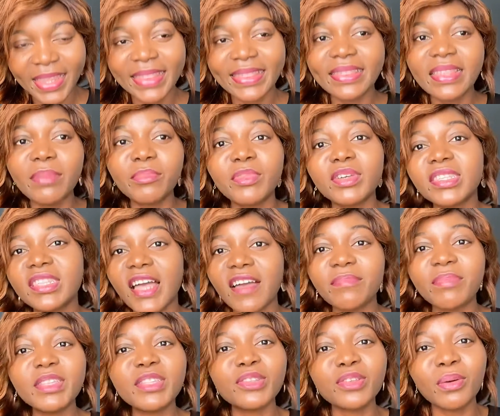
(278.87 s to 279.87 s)
there must
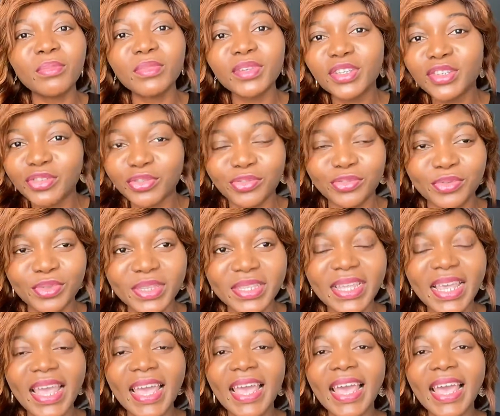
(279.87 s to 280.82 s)
have been some issues,